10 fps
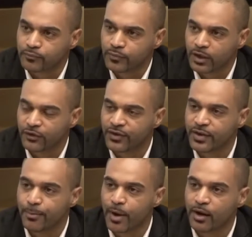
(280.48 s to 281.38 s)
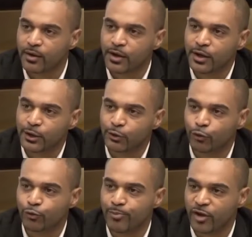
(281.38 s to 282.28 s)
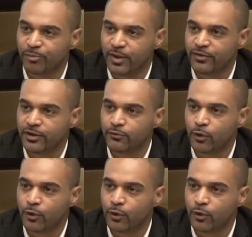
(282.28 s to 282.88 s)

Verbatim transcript: when you go back and look at history,